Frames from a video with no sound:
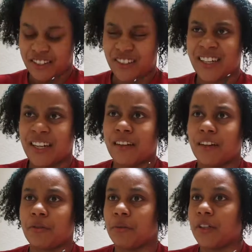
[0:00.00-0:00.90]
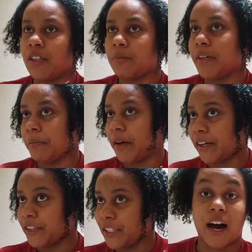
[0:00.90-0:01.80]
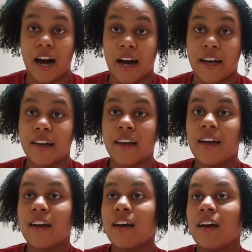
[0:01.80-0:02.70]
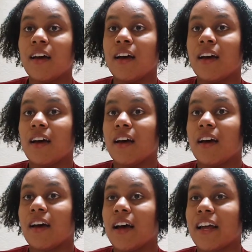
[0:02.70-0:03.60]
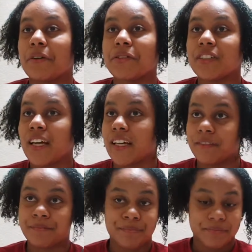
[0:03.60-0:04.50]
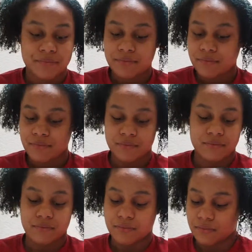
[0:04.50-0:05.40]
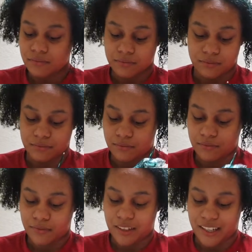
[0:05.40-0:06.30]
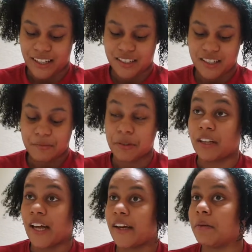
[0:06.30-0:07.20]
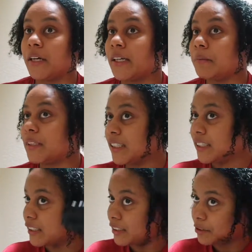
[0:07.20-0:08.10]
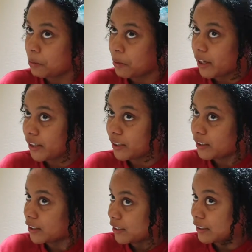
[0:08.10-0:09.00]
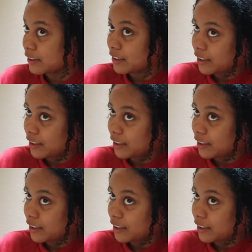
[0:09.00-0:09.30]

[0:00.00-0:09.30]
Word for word: started getting like a really big migraine hot and i was just like mm-mm i guess i'm a lightweight because what is